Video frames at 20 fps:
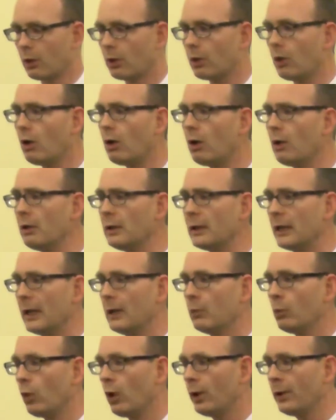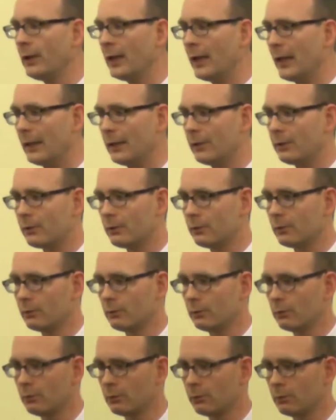Gone in one night.
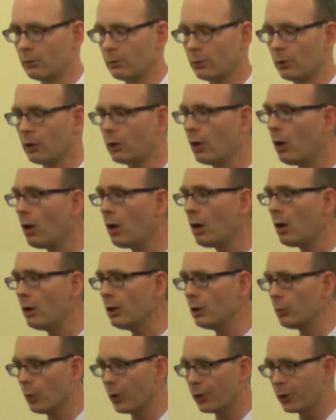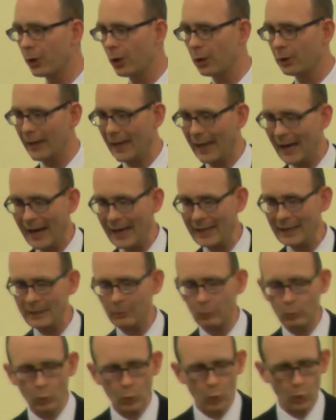Gone without
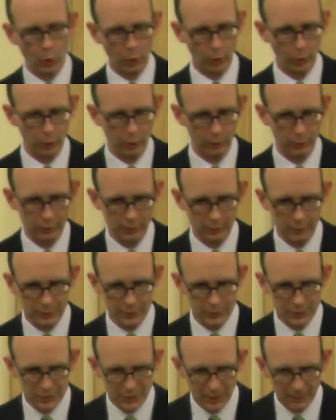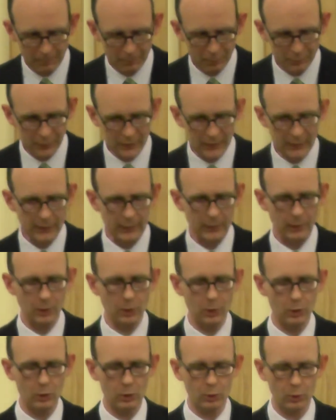any war. Simply
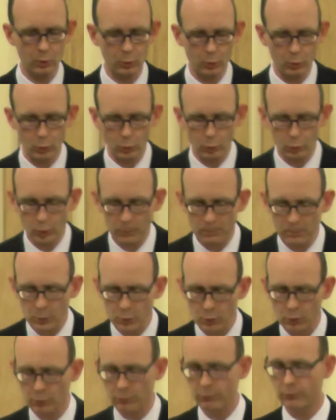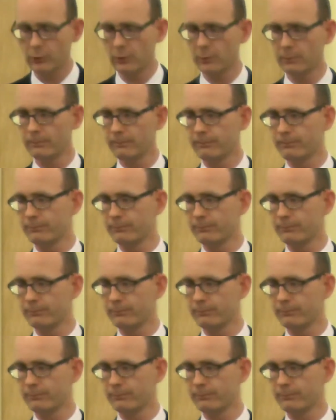removed.